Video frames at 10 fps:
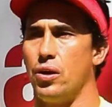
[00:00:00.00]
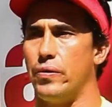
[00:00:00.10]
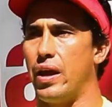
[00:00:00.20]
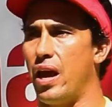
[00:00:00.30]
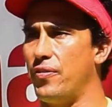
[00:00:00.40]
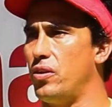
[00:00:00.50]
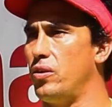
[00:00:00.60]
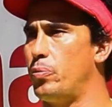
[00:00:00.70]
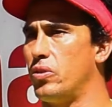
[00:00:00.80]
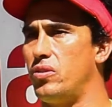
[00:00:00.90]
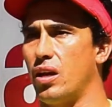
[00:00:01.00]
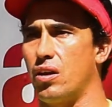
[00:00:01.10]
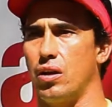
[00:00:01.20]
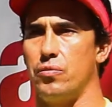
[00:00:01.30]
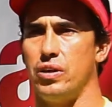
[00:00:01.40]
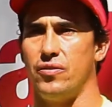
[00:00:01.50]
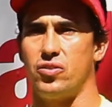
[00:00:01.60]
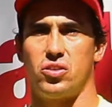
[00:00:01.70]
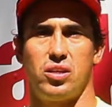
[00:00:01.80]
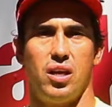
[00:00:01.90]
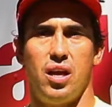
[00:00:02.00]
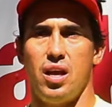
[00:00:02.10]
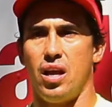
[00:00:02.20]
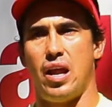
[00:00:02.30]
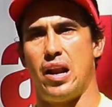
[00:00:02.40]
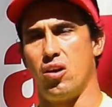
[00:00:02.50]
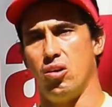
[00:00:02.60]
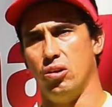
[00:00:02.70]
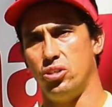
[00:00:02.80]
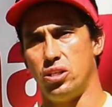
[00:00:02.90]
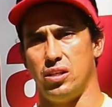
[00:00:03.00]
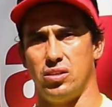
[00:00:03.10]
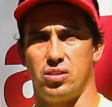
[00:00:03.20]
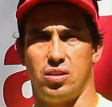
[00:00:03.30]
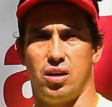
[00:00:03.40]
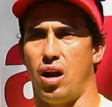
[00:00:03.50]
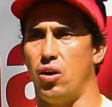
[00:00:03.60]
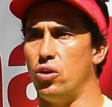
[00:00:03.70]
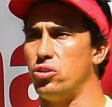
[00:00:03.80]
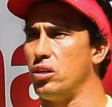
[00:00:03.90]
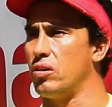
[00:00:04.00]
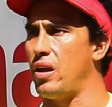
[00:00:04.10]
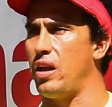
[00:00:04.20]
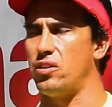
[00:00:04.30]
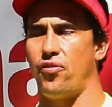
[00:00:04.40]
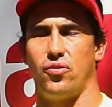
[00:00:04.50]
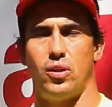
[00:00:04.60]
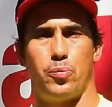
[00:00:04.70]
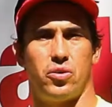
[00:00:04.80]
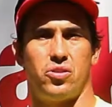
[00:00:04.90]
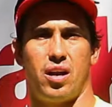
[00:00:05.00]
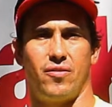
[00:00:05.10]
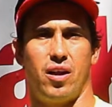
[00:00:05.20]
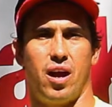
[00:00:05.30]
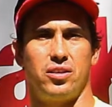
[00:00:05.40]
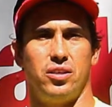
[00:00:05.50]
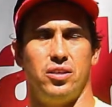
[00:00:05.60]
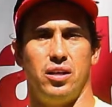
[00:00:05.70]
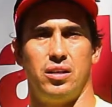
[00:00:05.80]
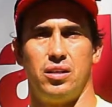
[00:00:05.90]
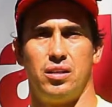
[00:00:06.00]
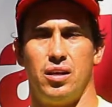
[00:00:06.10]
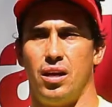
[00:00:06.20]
We have to protect our reefs and our oceans. Our ocean creates fifty percent of our oxygen.